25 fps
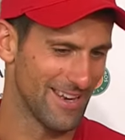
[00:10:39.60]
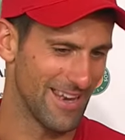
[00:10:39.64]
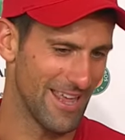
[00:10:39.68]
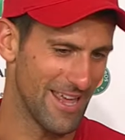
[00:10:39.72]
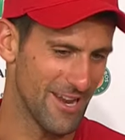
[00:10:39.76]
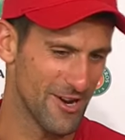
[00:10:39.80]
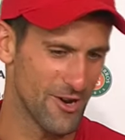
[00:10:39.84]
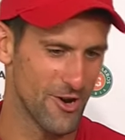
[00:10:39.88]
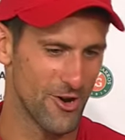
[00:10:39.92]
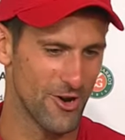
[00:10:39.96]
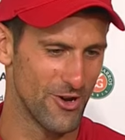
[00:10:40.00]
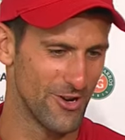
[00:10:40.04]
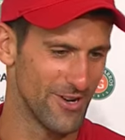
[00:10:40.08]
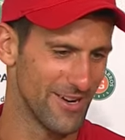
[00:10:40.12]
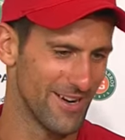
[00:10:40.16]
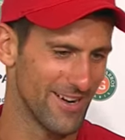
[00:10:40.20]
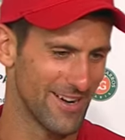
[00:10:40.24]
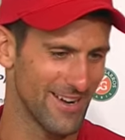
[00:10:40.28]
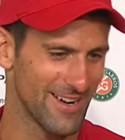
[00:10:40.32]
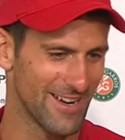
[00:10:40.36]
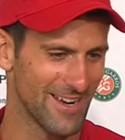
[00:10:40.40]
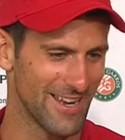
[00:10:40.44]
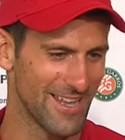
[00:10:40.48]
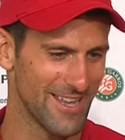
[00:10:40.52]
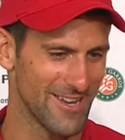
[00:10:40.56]
later
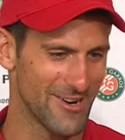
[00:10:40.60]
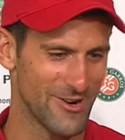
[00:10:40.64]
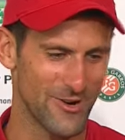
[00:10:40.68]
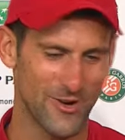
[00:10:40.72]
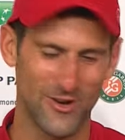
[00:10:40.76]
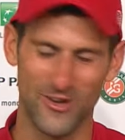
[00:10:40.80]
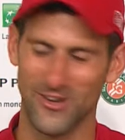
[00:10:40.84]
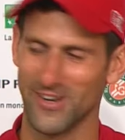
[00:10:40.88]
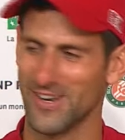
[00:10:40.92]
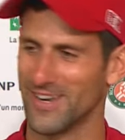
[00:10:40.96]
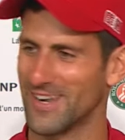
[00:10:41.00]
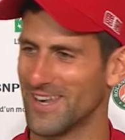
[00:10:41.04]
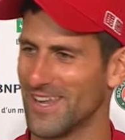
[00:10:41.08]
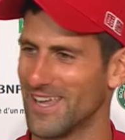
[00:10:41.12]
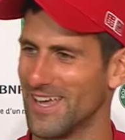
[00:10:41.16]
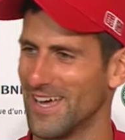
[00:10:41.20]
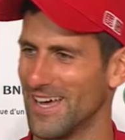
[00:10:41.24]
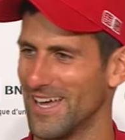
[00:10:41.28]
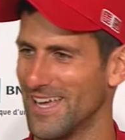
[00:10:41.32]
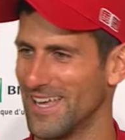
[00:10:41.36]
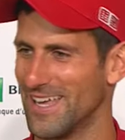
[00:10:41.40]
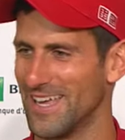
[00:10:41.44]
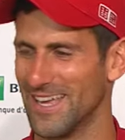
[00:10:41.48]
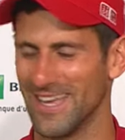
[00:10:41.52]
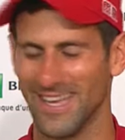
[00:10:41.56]
on,
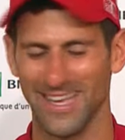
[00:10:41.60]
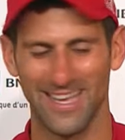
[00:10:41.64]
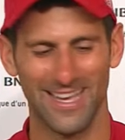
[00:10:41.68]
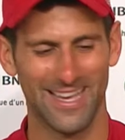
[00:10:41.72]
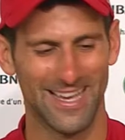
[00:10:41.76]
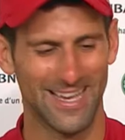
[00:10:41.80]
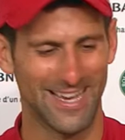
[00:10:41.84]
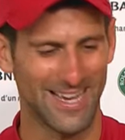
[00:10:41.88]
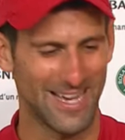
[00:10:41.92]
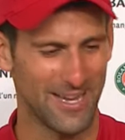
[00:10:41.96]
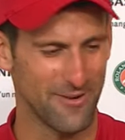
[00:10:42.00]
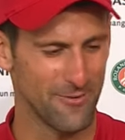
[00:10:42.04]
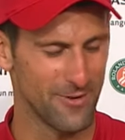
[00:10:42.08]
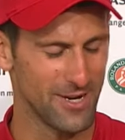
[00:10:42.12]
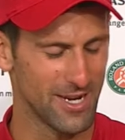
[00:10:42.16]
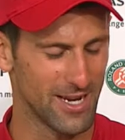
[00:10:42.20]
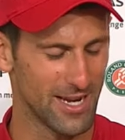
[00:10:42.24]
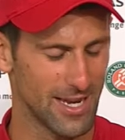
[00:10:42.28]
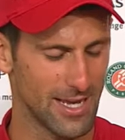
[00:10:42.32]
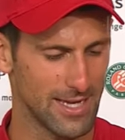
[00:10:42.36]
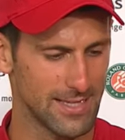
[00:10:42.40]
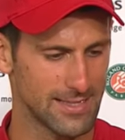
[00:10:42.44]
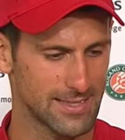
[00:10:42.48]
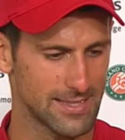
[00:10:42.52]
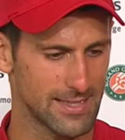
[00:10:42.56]
I
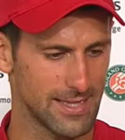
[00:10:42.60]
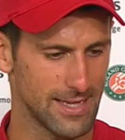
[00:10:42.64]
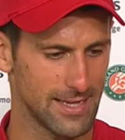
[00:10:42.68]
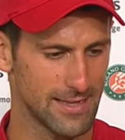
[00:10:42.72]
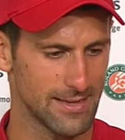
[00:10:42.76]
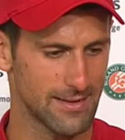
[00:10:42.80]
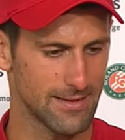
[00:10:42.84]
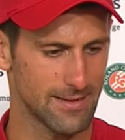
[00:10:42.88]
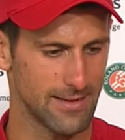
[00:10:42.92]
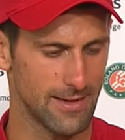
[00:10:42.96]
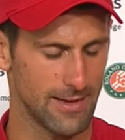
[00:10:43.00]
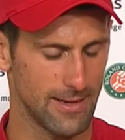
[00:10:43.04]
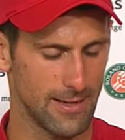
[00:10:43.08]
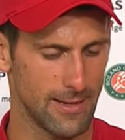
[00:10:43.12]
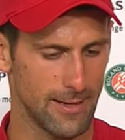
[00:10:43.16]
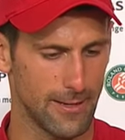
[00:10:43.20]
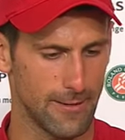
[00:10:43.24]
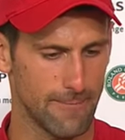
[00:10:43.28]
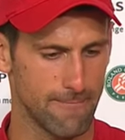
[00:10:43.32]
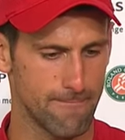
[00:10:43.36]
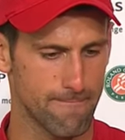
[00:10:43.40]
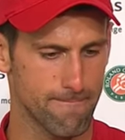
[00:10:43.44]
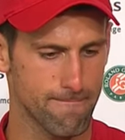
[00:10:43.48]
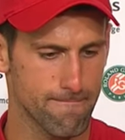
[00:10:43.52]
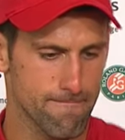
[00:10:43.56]
realized that
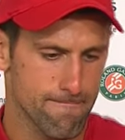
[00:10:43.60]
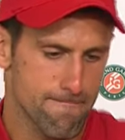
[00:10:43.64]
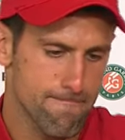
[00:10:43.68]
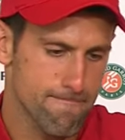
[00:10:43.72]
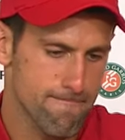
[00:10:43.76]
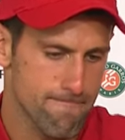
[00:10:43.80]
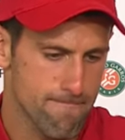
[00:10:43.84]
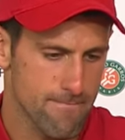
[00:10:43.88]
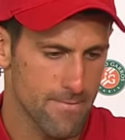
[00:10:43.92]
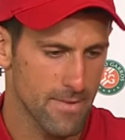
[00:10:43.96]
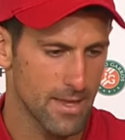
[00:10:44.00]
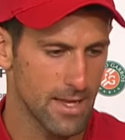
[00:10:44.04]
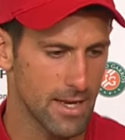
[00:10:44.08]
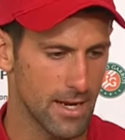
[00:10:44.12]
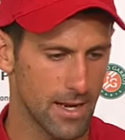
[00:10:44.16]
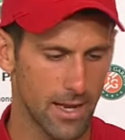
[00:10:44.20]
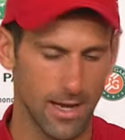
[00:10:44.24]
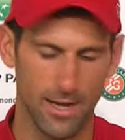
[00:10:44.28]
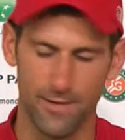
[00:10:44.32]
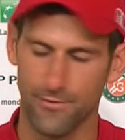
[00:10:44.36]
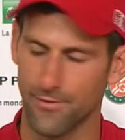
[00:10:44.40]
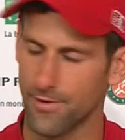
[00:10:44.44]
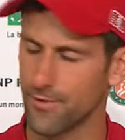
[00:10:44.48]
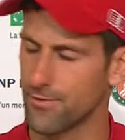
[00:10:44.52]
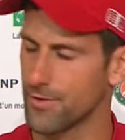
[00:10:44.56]
in
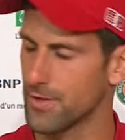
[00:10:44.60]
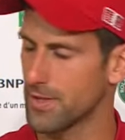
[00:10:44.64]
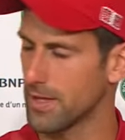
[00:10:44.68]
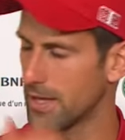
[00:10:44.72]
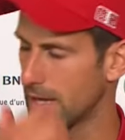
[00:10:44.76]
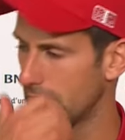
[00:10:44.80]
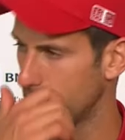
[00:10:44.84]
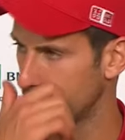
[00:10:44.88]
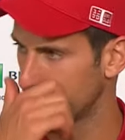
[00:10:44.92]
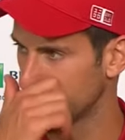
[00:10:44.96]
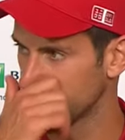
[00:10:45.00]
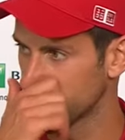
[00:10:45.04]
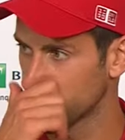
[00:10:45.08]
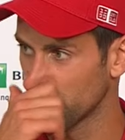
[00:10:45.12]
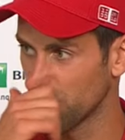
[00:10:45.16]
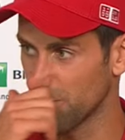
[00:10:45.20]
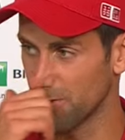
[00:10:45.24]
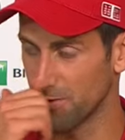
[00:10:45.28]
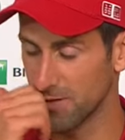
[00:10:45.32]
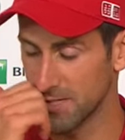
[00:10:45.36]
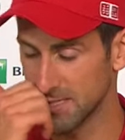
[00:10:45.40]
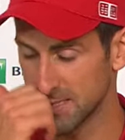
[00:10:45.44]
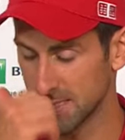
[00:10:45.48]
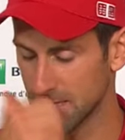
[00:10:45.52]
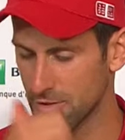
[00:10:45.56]
life everything happens for a
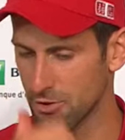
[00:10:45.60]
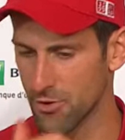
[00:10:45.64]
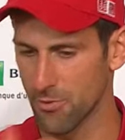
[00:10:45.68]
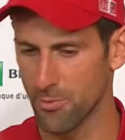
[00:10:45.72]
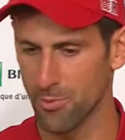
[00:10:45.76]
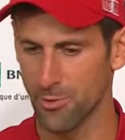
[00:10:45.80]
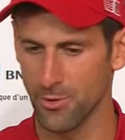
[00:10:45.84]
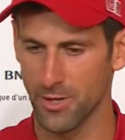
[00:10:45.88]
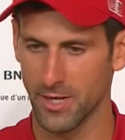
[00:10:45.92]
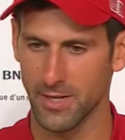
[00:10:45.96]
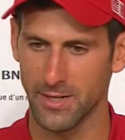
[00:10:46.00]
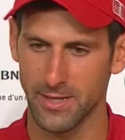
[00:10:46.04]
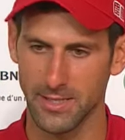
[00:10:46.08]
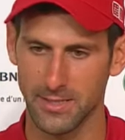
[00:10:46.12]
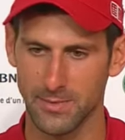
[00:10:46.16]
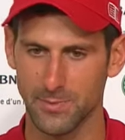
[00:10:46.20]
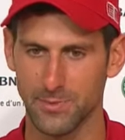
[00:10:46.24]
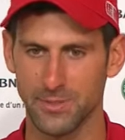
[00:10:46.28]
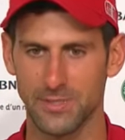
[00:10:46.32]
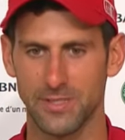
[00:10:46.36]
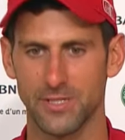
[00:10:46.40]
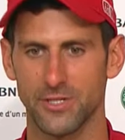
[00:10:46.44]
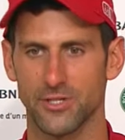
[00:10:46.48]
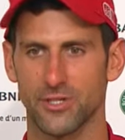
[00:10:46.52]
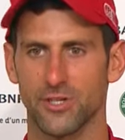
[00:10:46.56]
reason. You're put in this
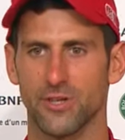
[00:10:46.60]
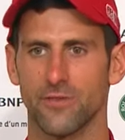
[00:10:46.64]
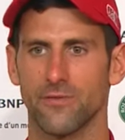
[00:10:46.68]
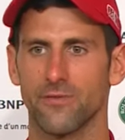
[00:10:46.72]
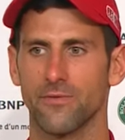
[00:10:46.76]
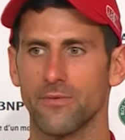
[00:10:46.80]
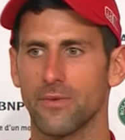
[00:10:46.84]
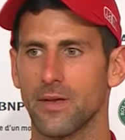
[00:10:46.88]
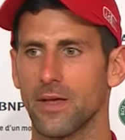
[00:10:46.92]
position